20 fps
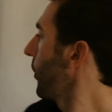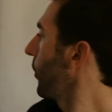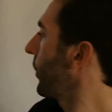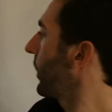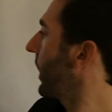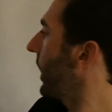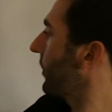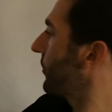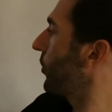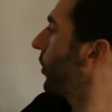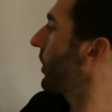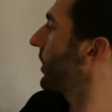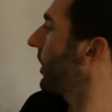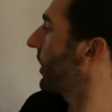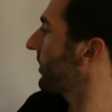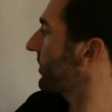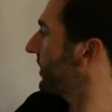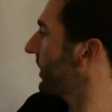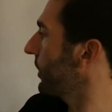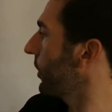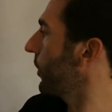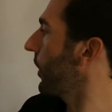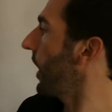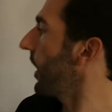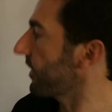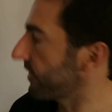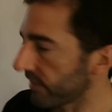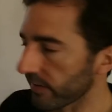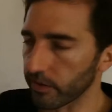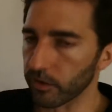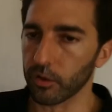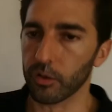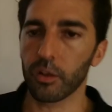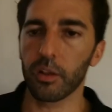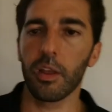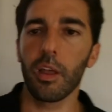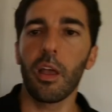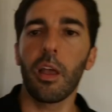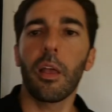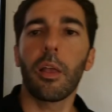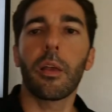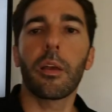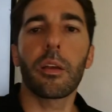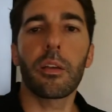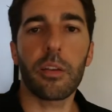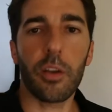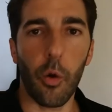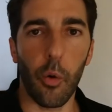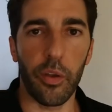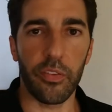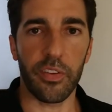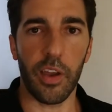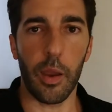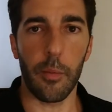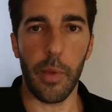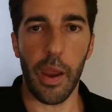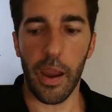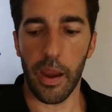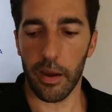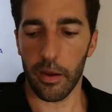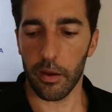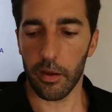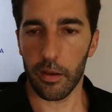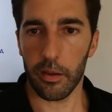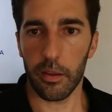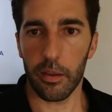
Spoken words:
We have one acetyl coenzyme A.